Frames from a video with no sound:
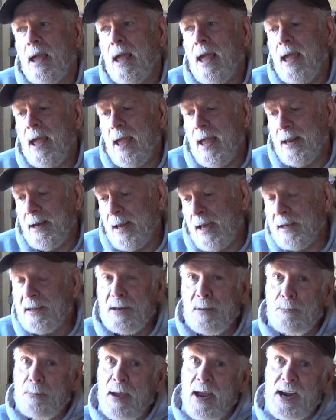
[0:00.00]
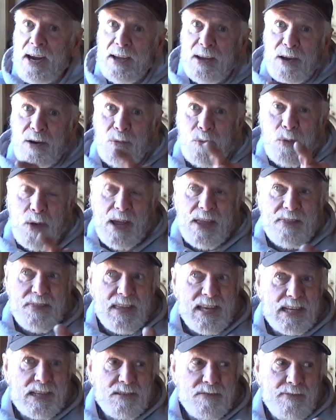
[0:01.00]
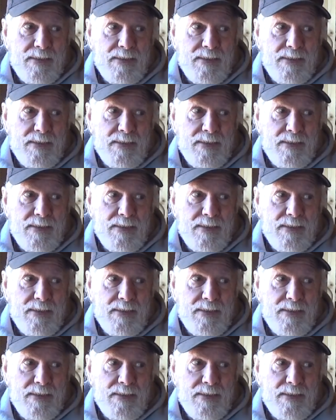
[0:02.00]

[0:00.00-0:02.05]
And depending on when this